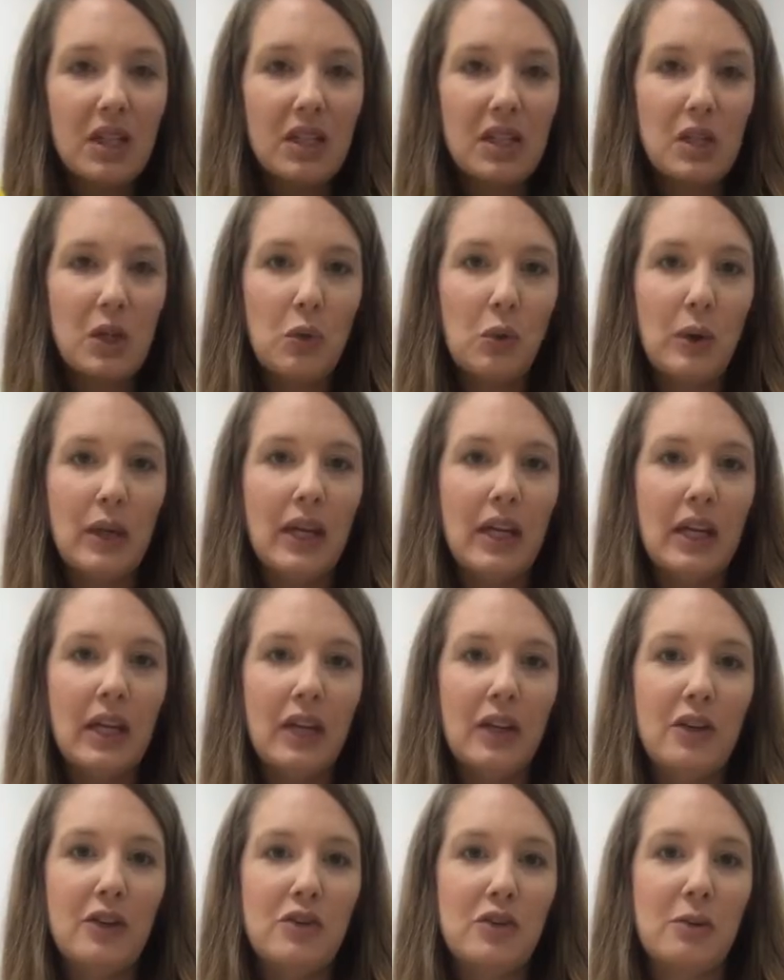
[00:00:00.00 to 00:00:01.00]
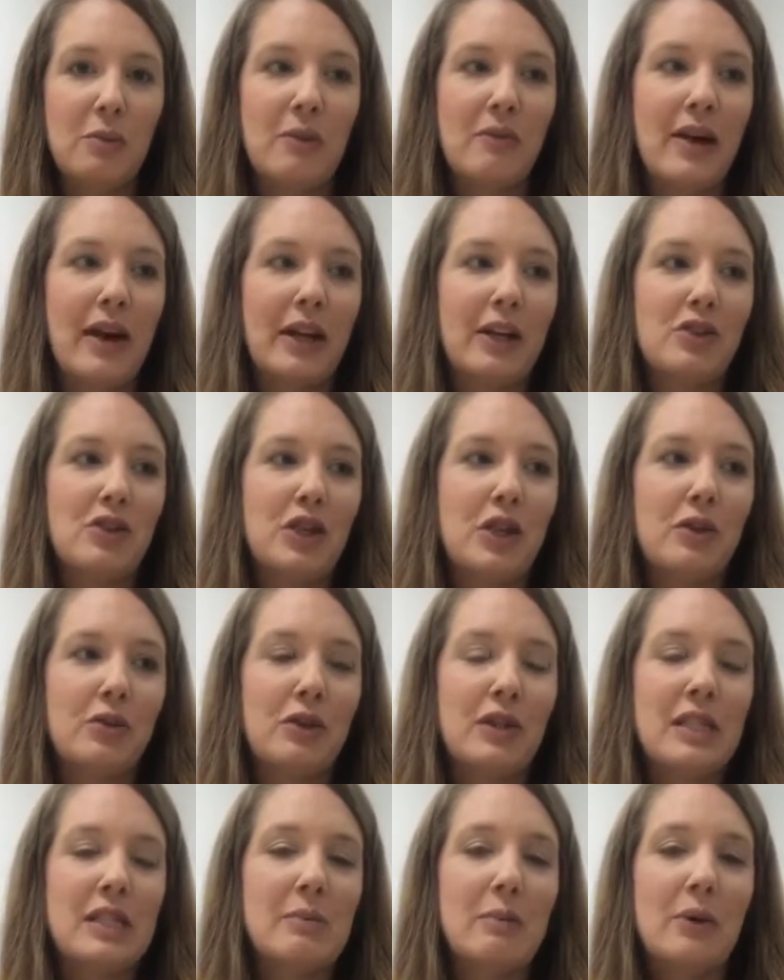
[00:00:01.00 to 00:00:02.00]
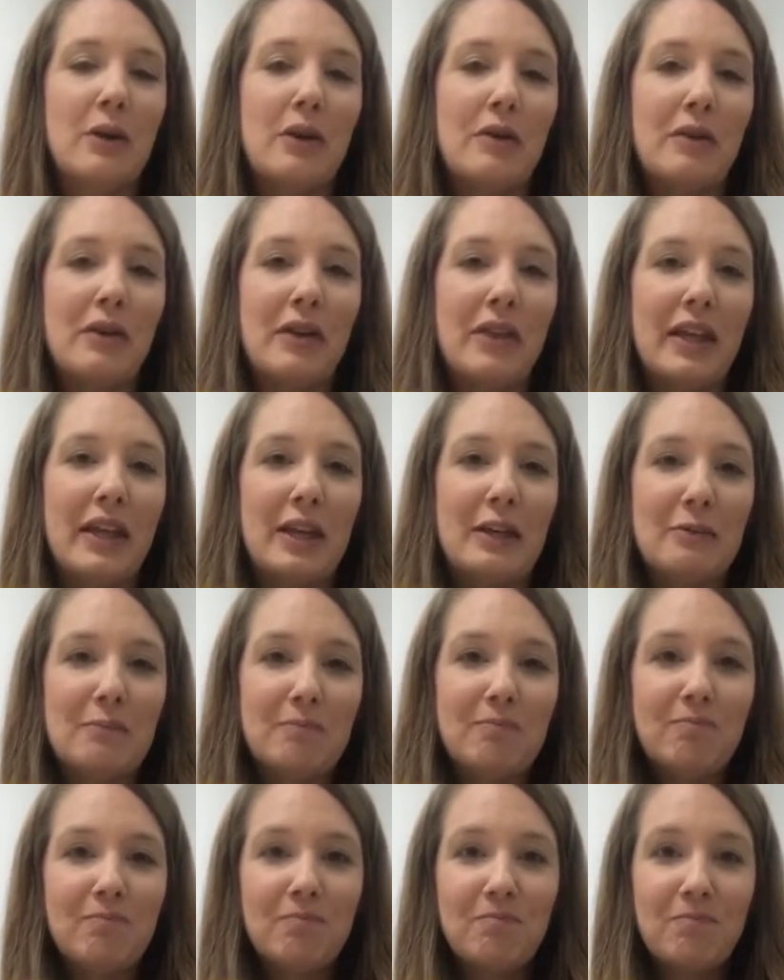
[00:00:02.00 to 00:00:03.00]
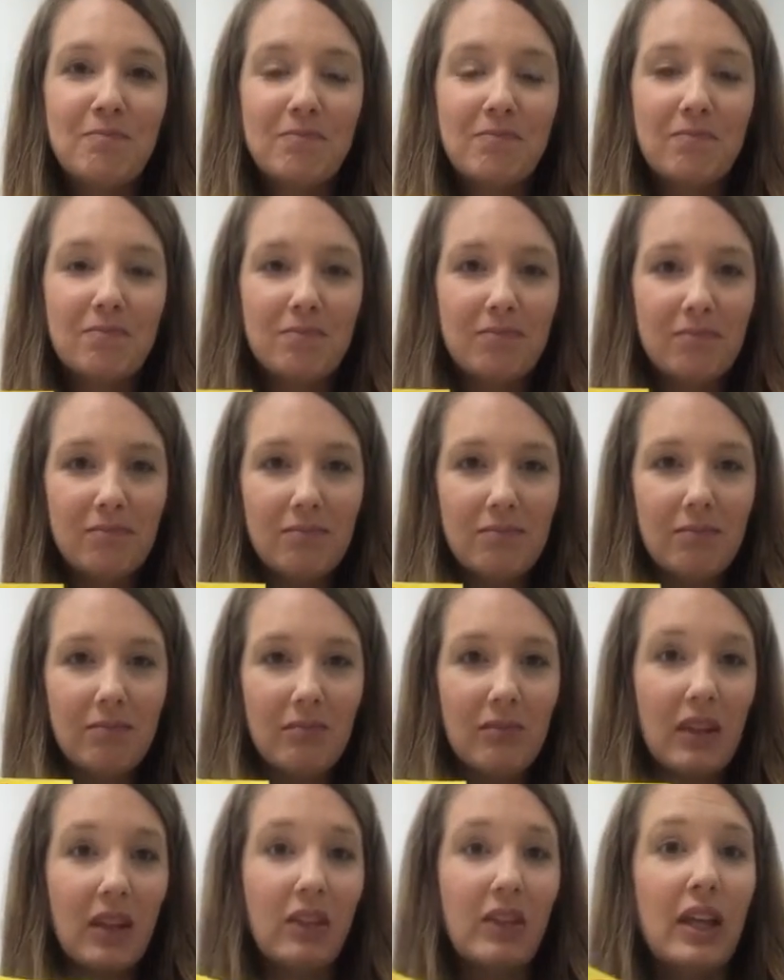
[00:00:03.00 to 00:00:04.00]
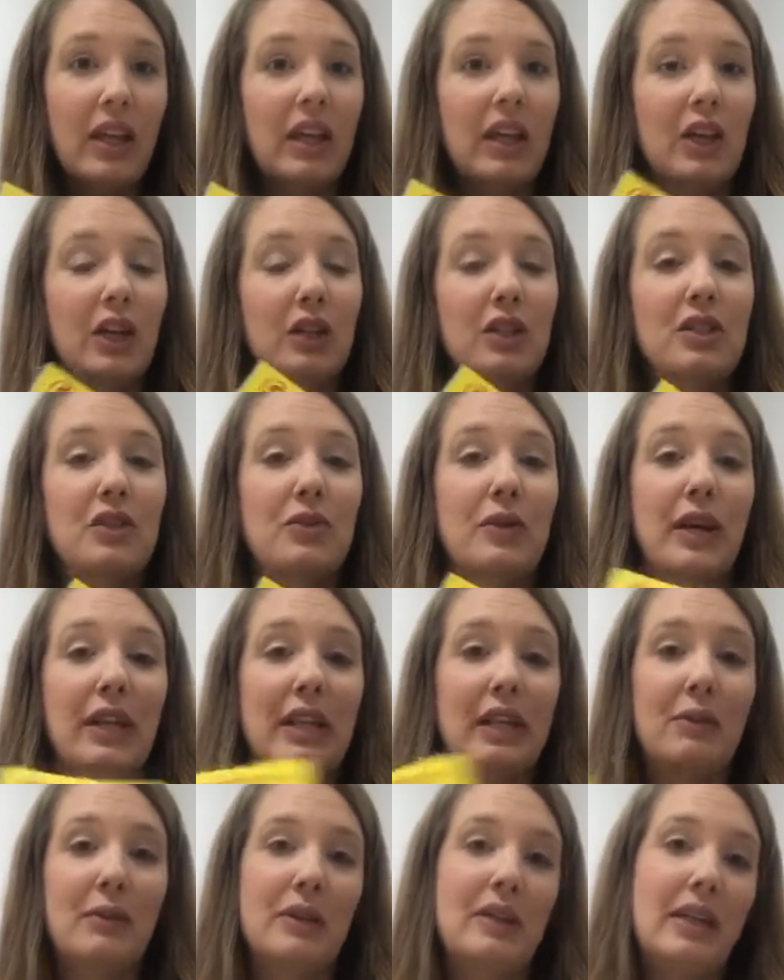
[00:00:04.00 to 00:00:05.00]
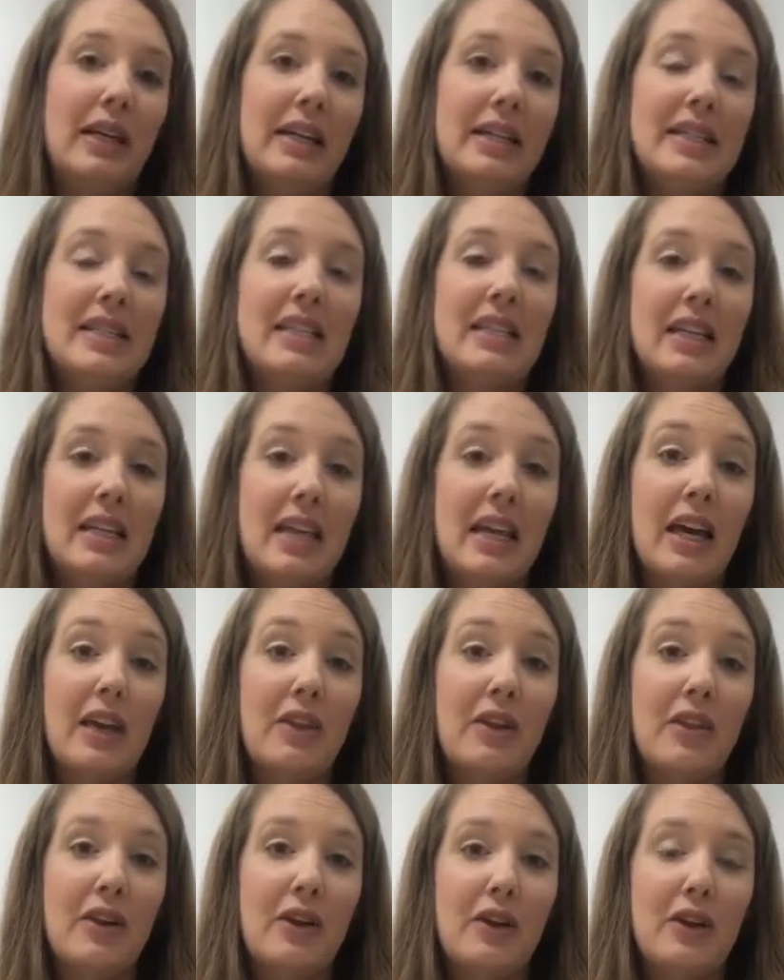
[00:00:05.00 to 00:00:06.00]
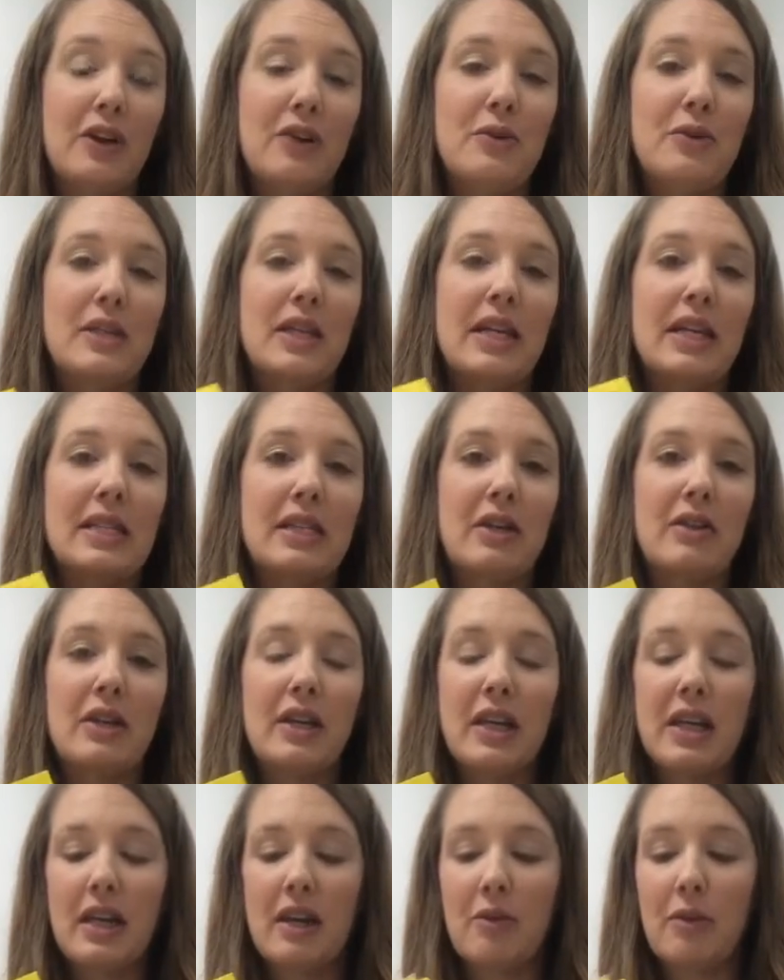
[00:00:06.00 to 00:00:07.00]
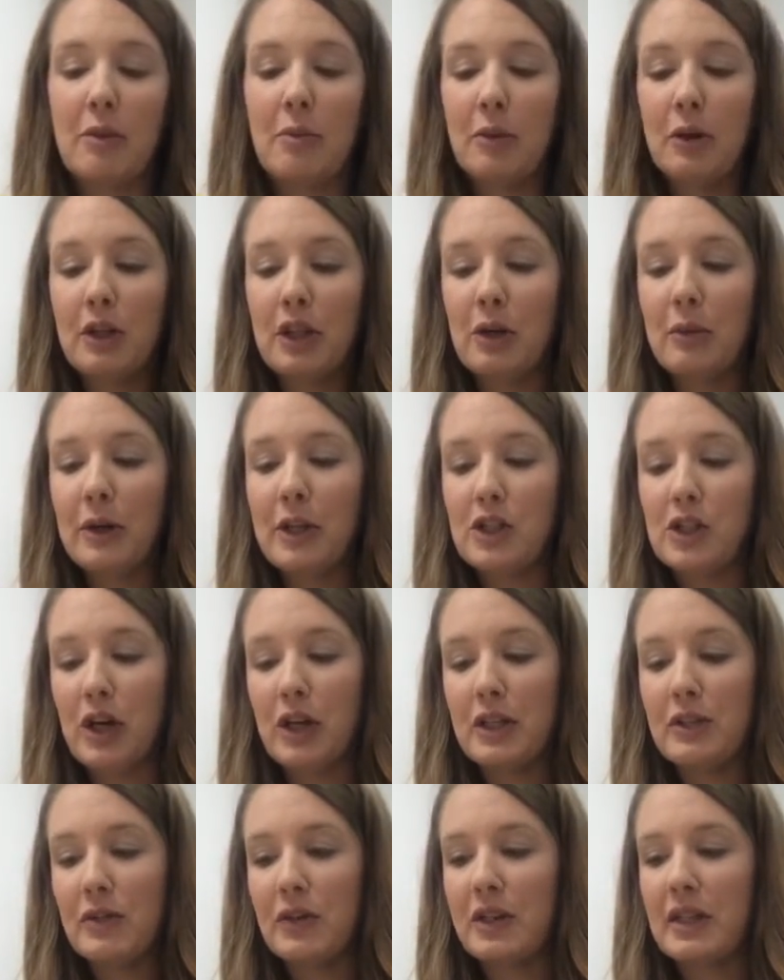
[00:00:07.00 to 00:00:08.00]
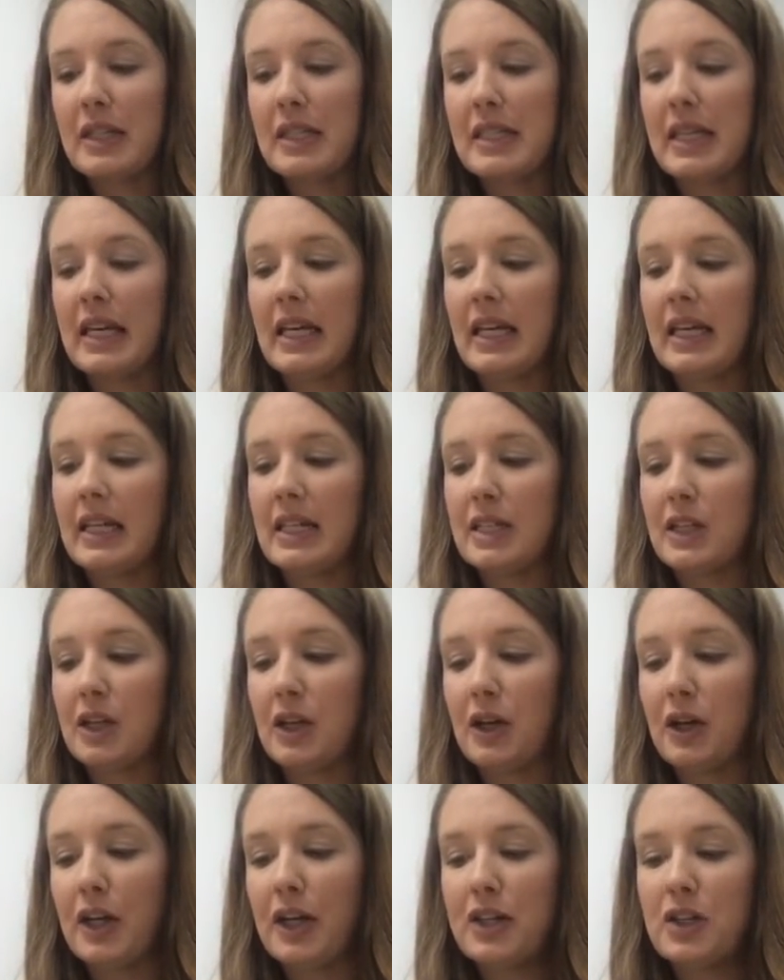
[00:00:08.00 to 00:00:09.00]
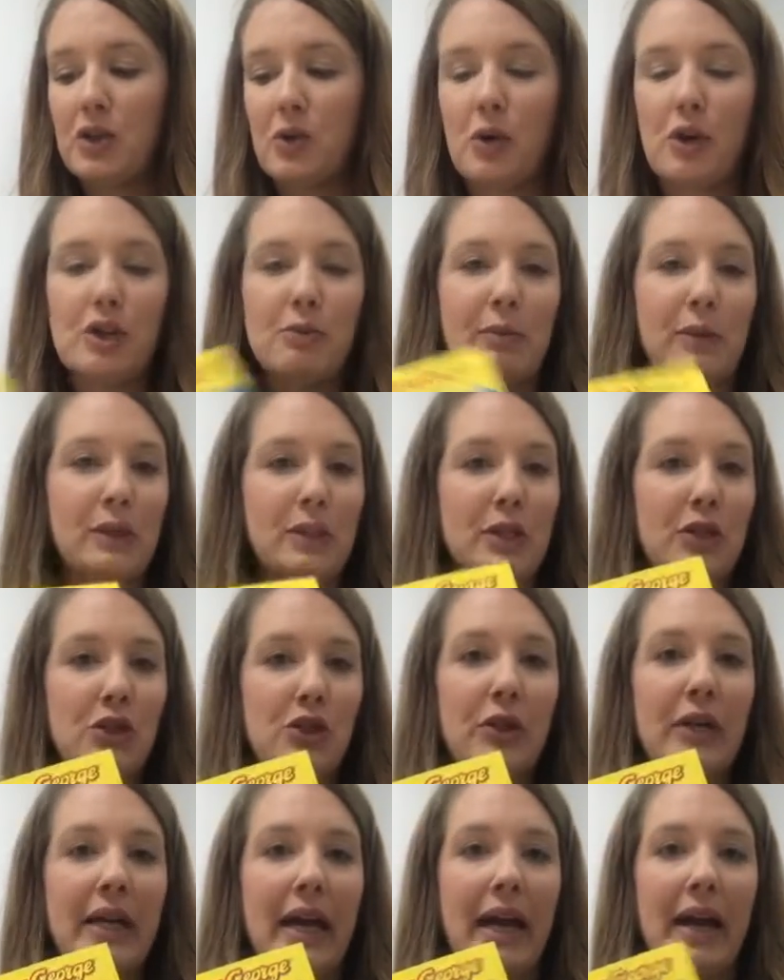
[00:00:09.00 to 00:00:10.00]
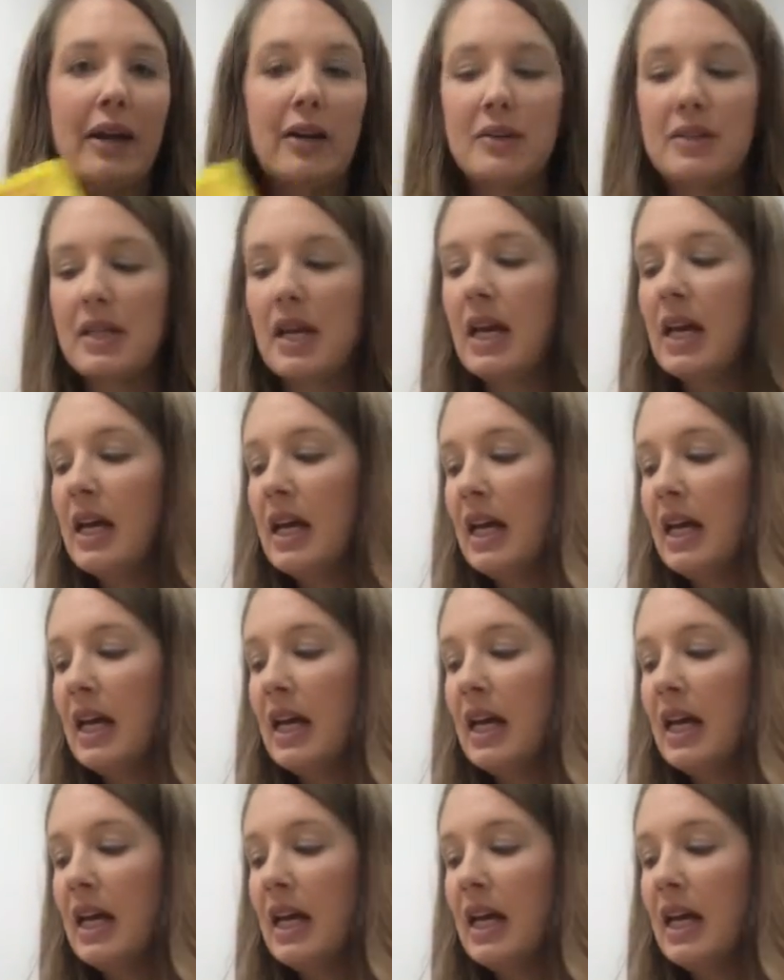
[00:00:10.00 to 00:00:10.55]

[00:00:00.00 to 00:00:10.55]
So we usually provide a children's book for them that directly relates to the kit that they're using. So the book that we chose for this kit is Curious George Built a Treehouse.